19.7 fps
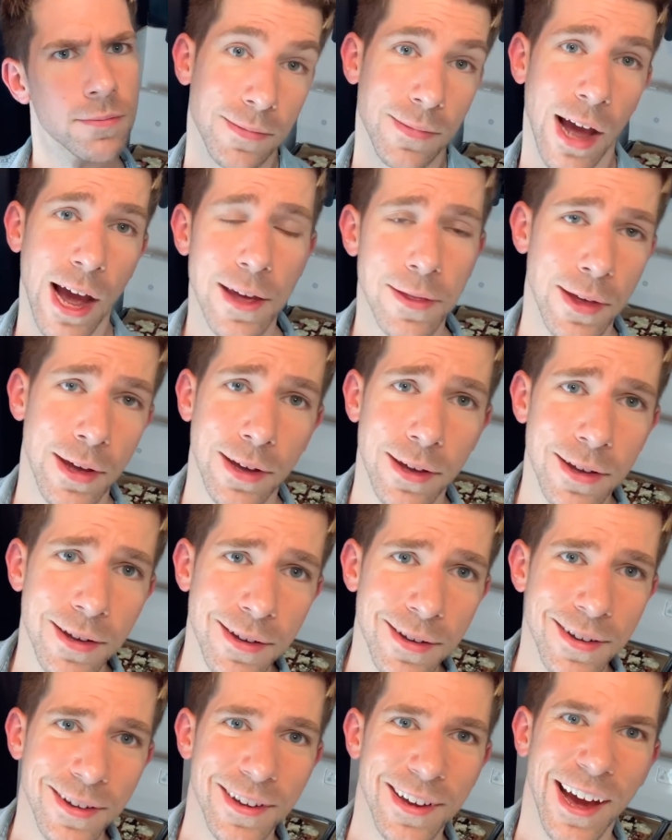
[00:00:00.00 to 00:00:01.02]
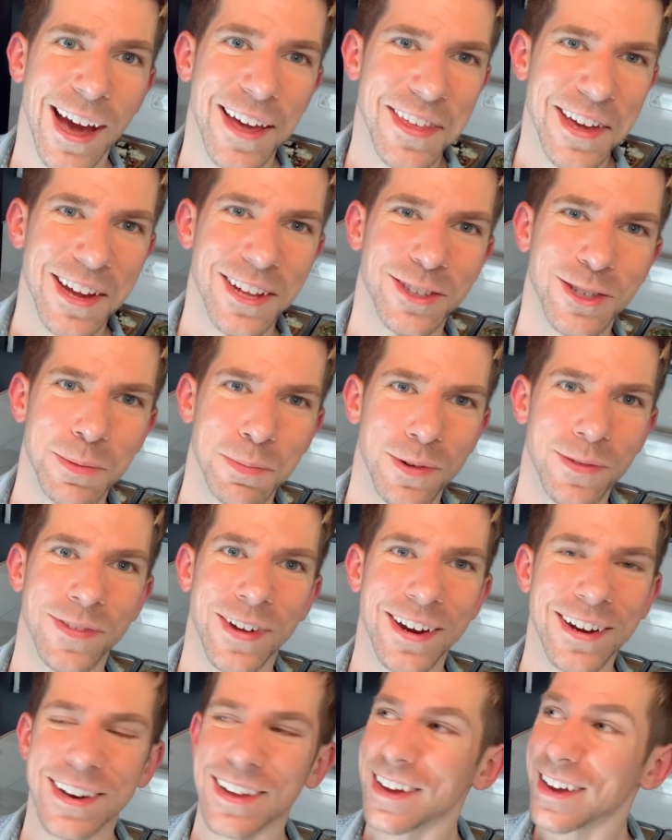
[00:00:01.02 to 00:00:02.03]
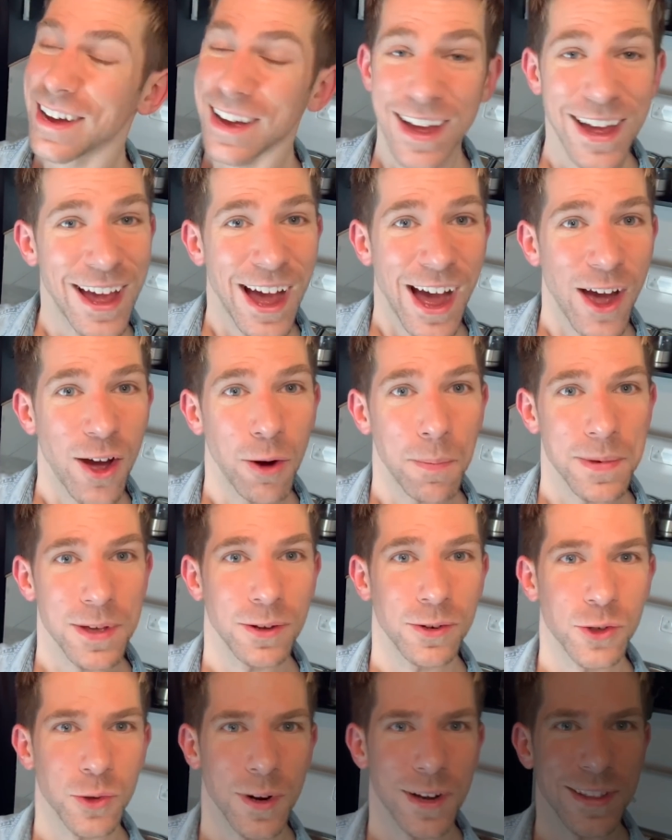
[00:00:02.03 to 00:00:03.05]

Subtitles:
I think it's super fun. I hope you enjoy